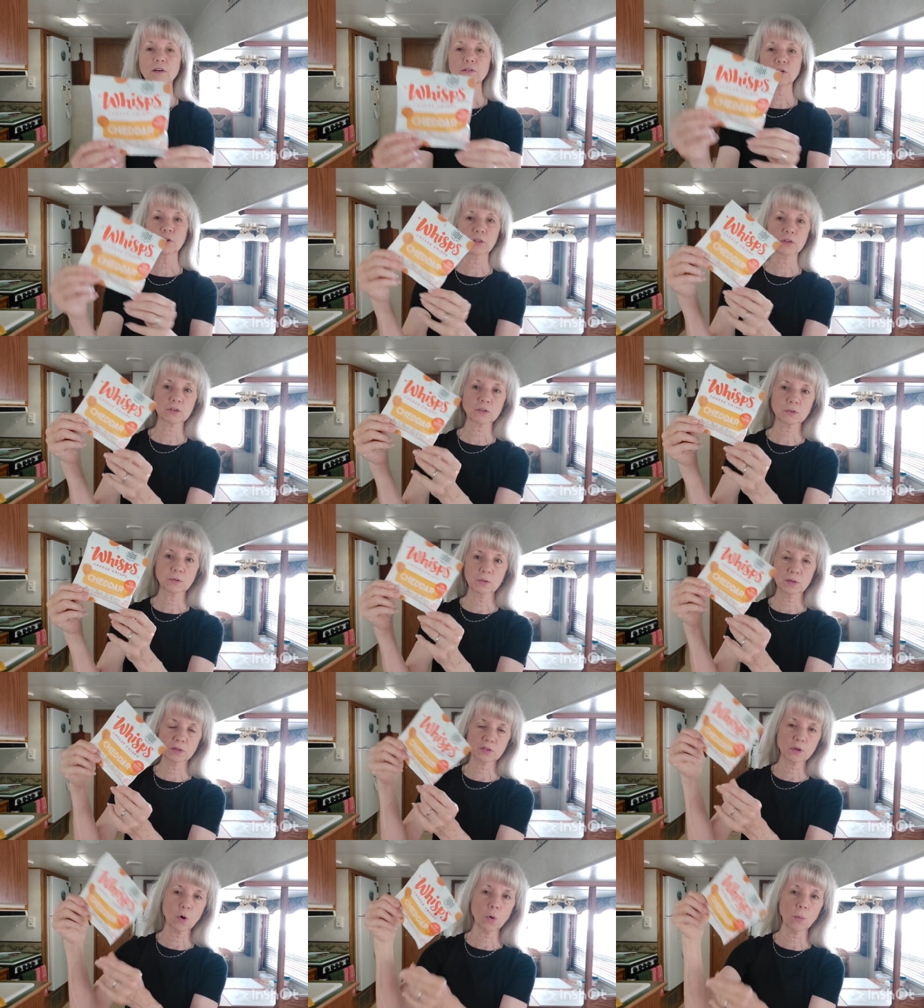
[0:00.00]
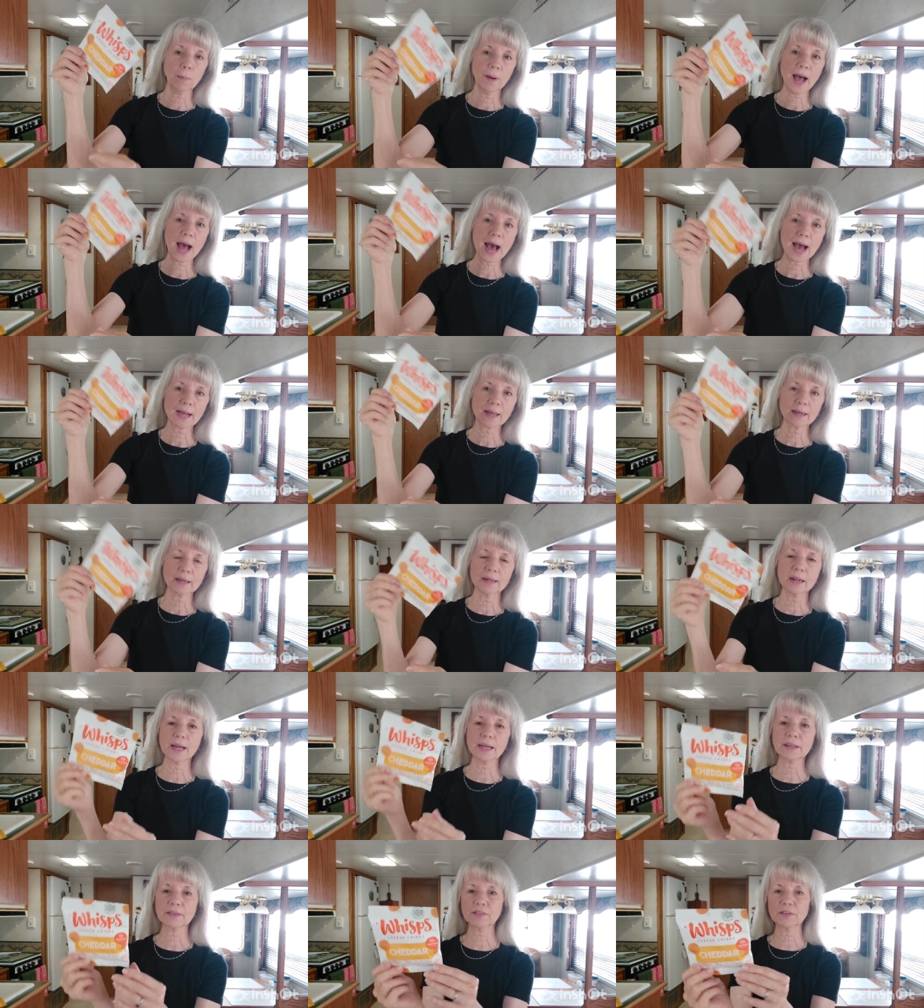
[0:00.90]
for this, this whole pack. And
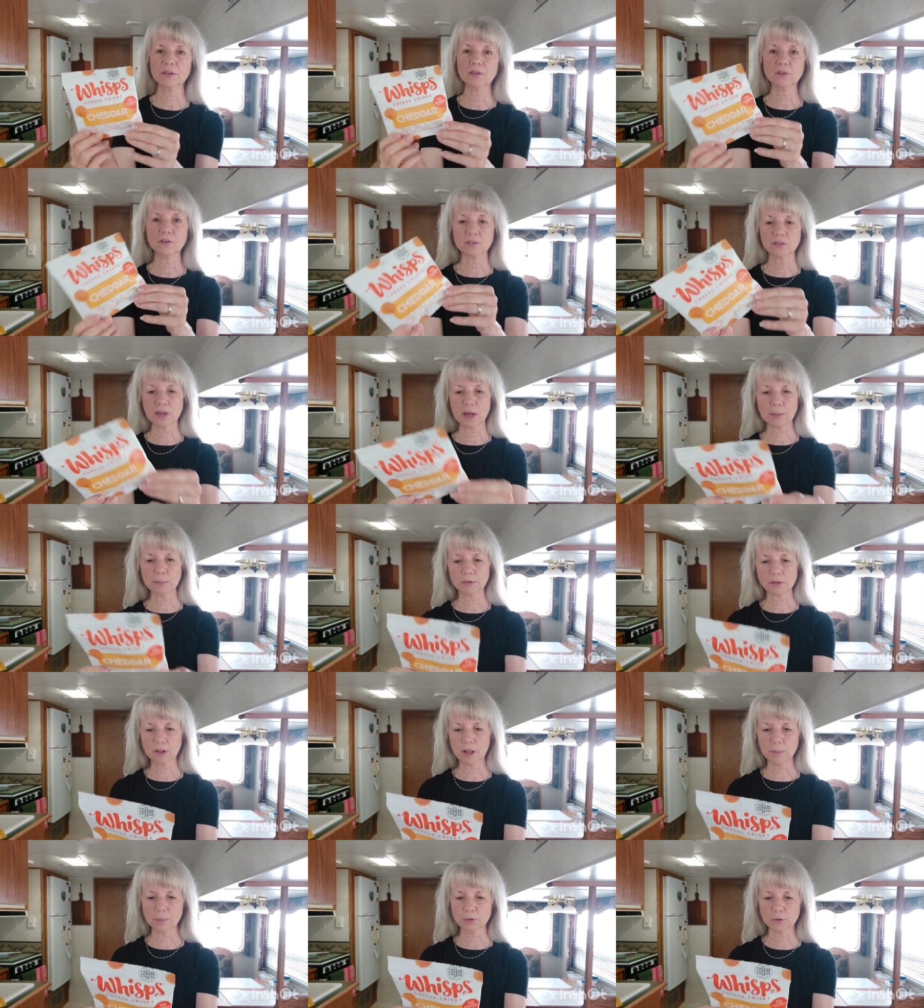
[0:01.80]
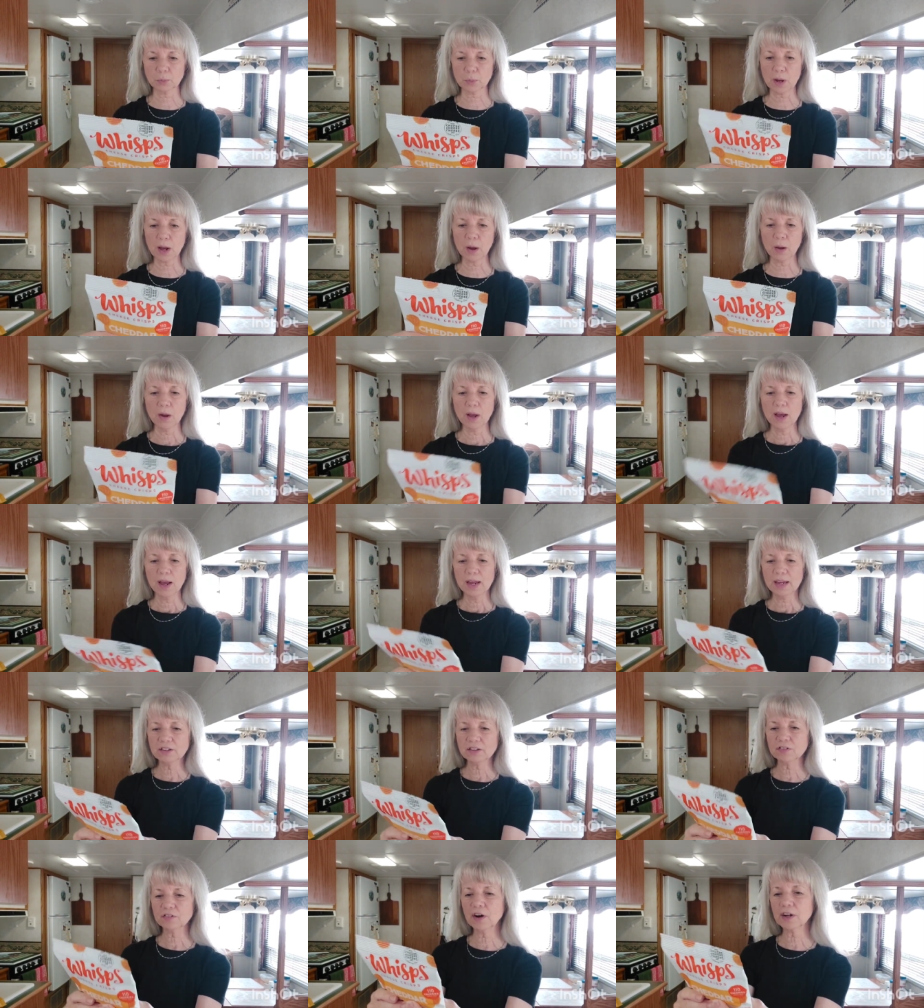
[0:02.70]
I get these at Sam's Club as well.
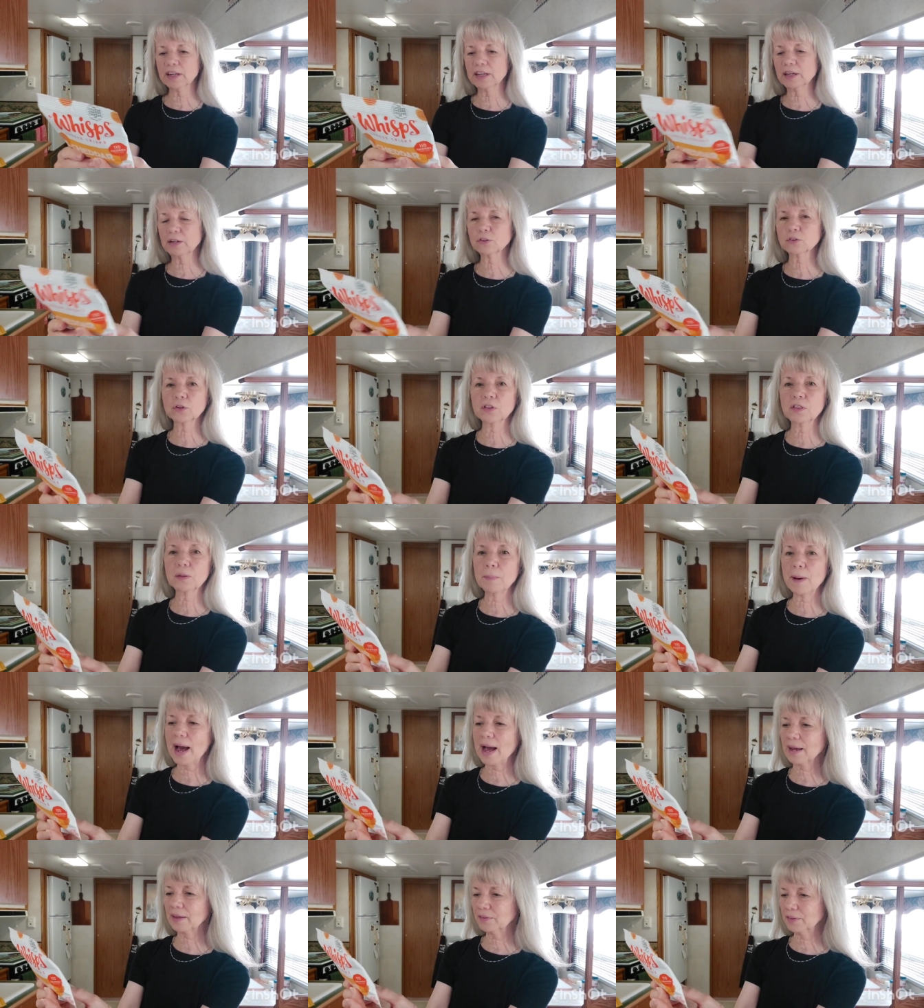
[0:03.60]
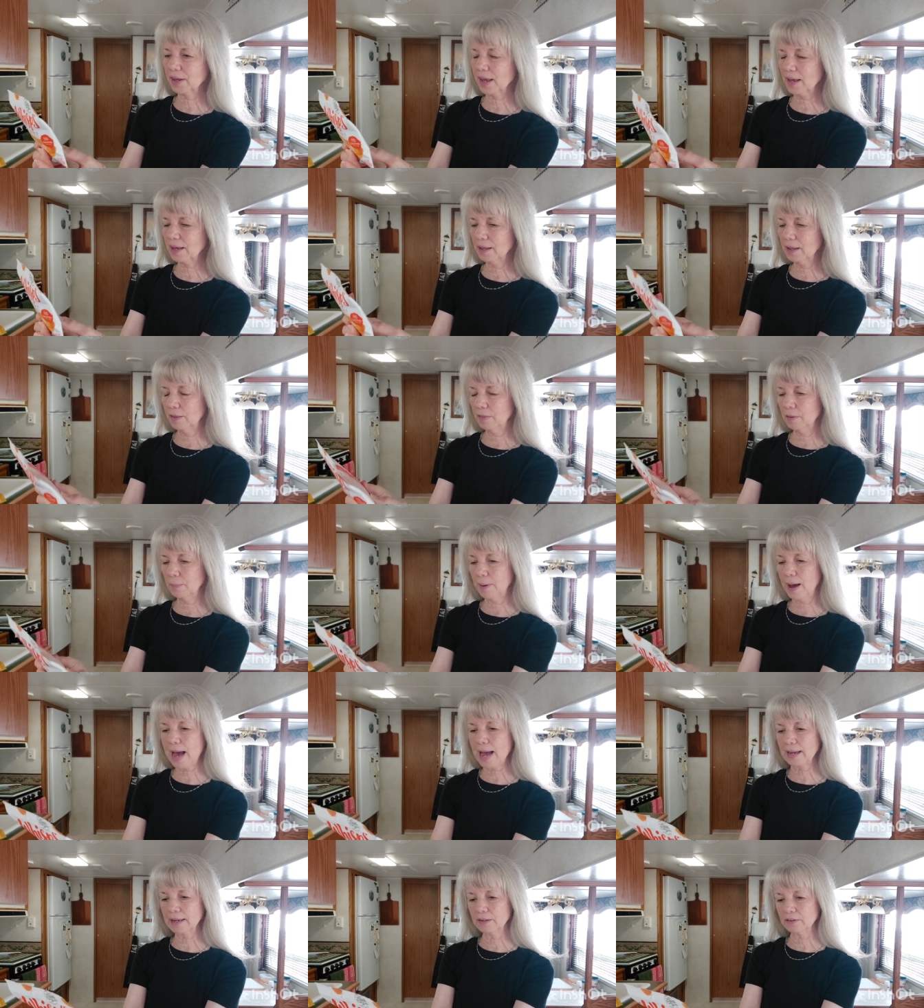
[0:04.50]
It's funny because on the back of the, of the
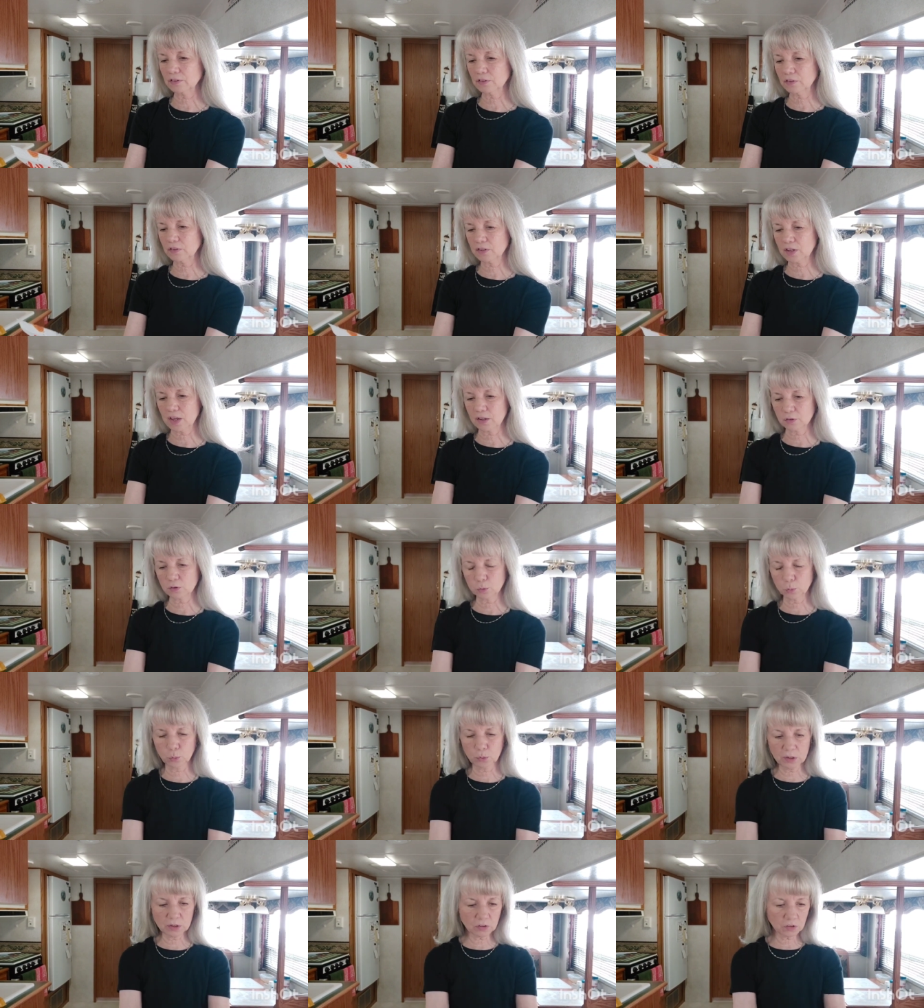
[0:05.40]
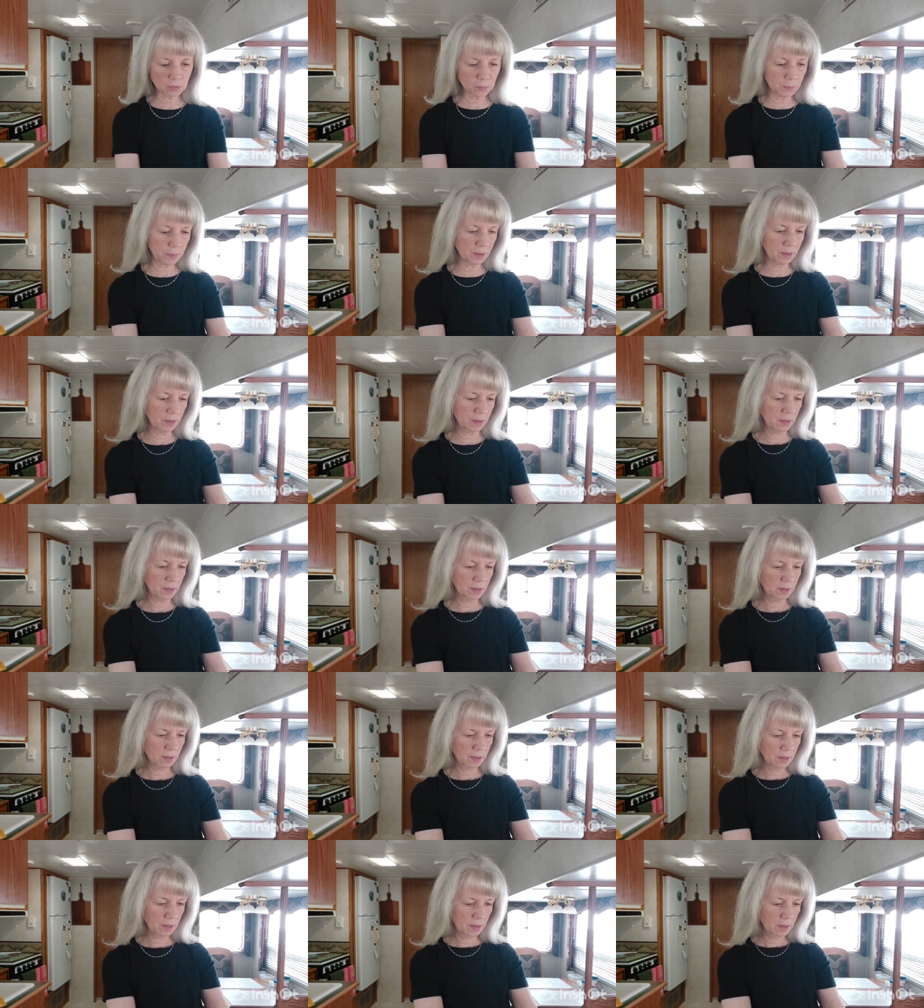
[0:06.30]
package, it says wisp,
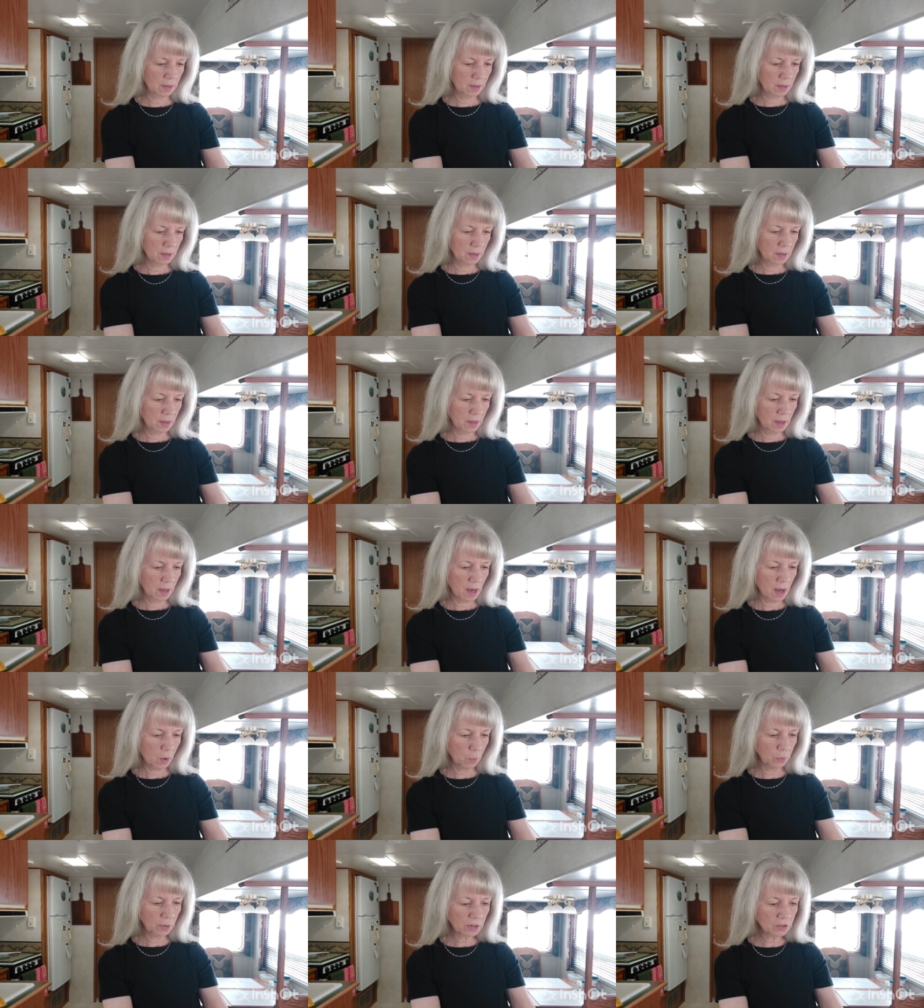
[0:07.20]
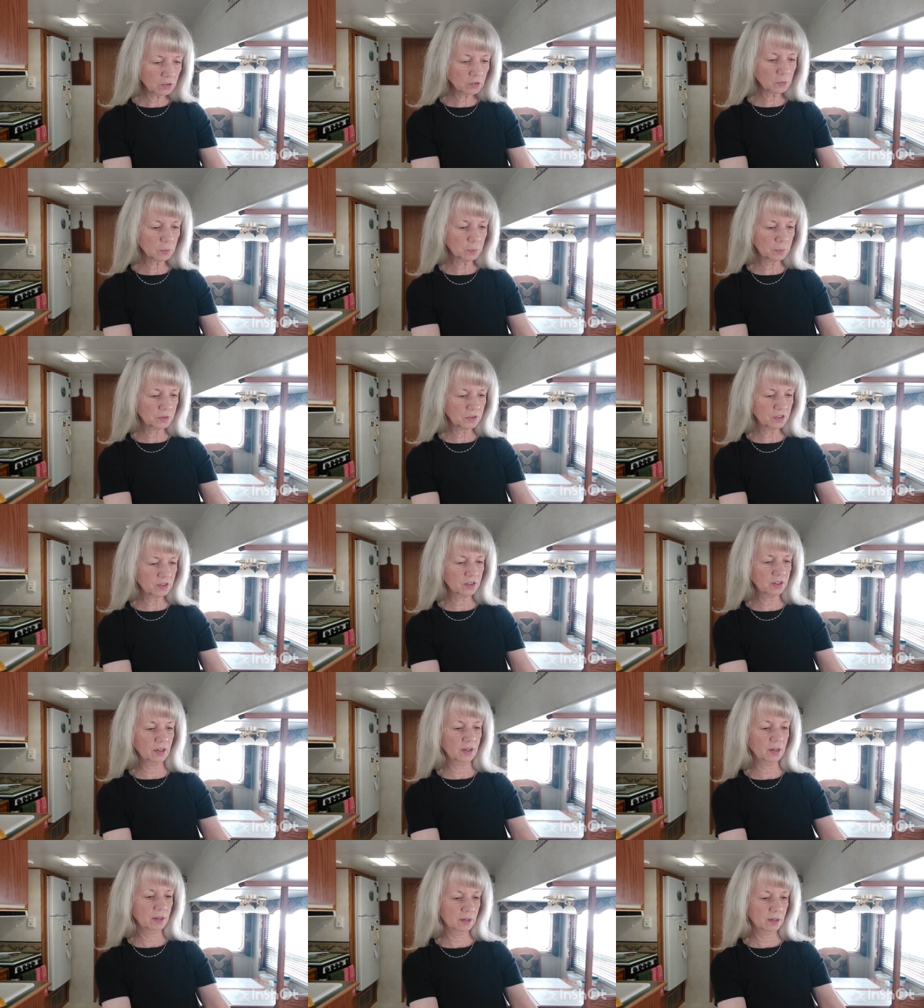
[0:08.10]
uh, wisps